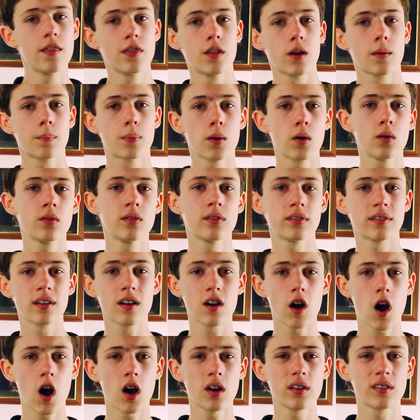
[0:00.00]
There are pros
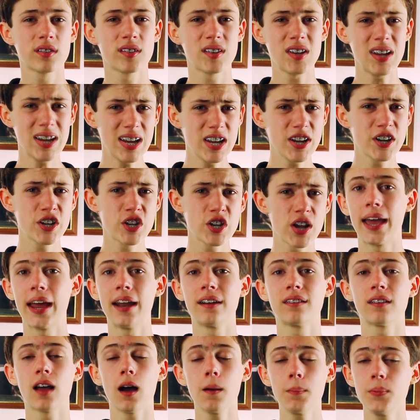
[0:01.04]
and cons to each,
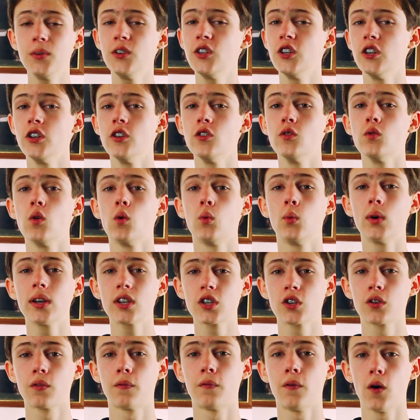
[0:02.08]
and it's up to you
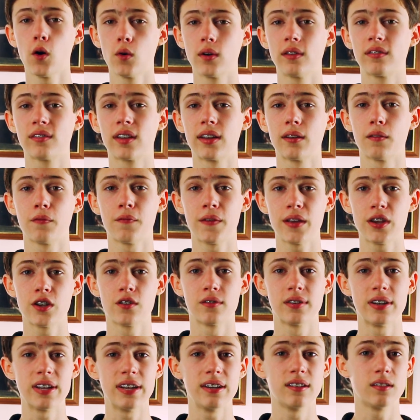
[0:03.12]
which phone is going to fit
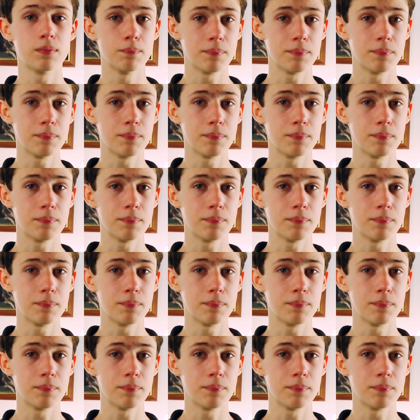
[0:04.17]
your needs